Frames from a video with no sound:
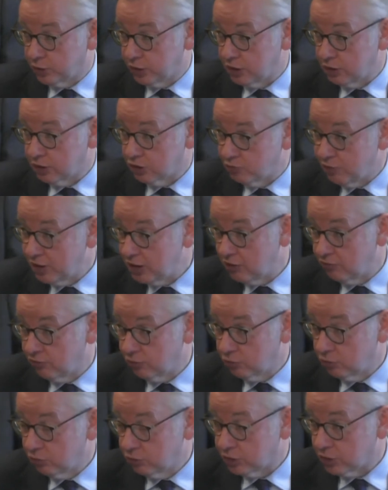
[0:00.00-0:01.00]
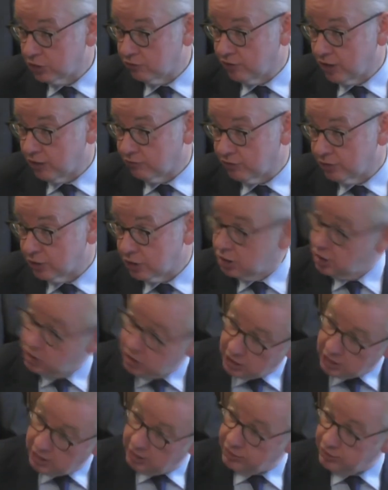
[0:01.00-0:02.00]
years, many of the rules that have governed
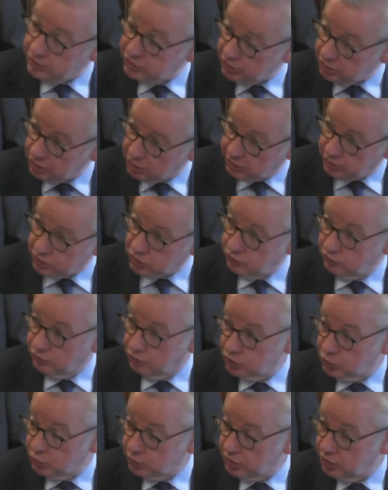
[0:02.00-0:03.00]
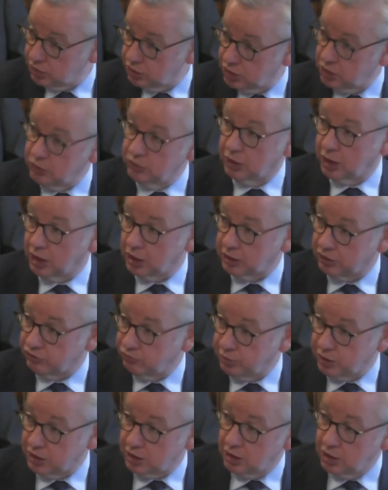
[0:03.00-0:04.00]
the circulation of goods within the UK have
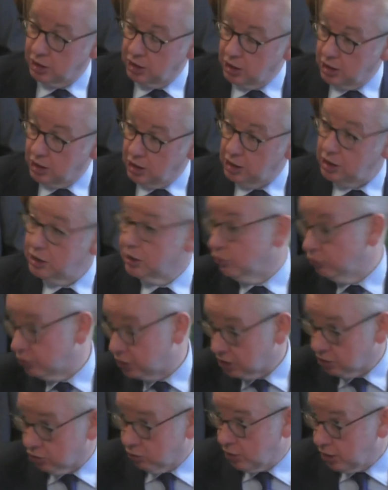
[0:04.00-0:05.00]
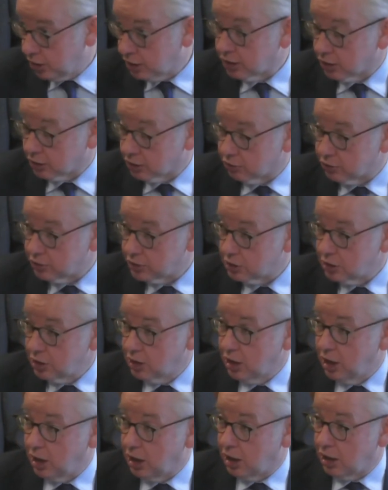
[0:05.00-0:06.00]
been EU single market goods,
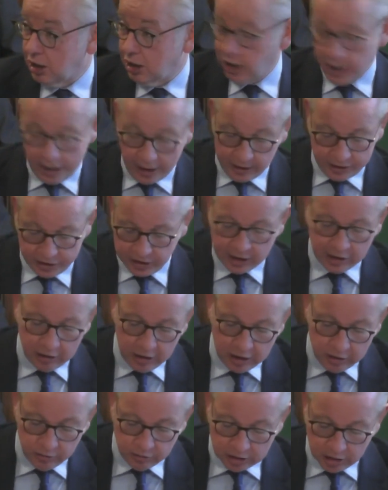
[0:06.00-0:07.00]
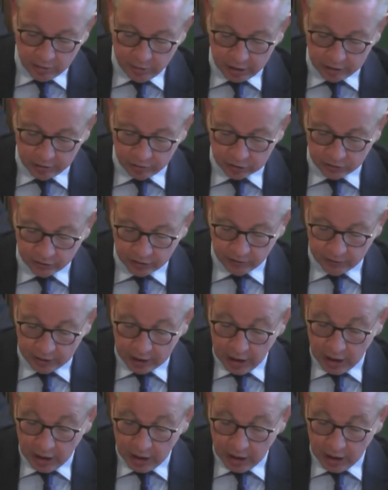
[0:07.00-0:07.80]
EU single market rules, forgive me,